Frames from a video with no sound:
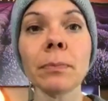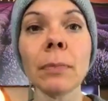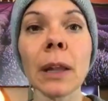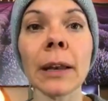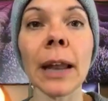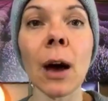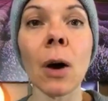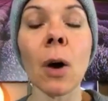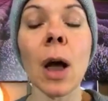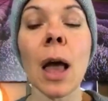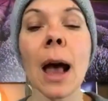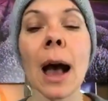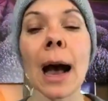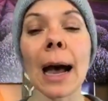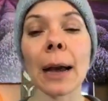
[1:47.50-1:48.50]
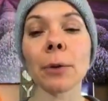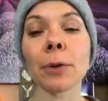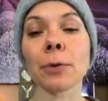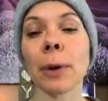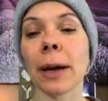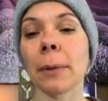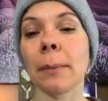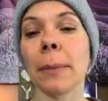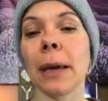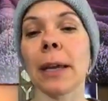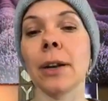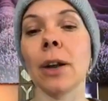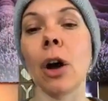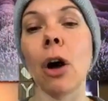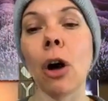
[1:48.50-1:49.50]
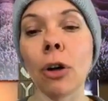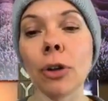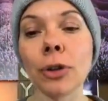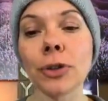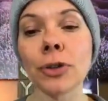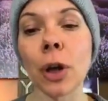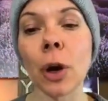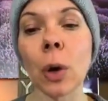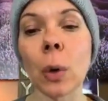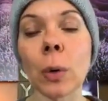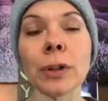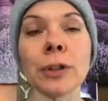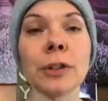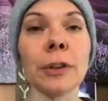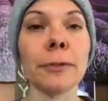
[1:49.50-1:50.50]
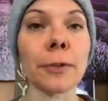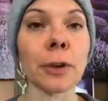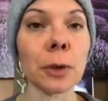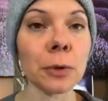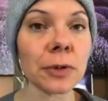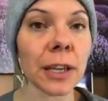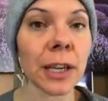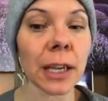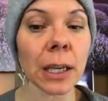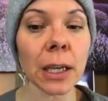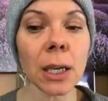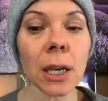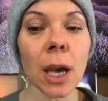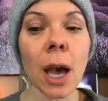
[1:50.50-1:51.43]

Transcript: Now, I would recommend also diffusing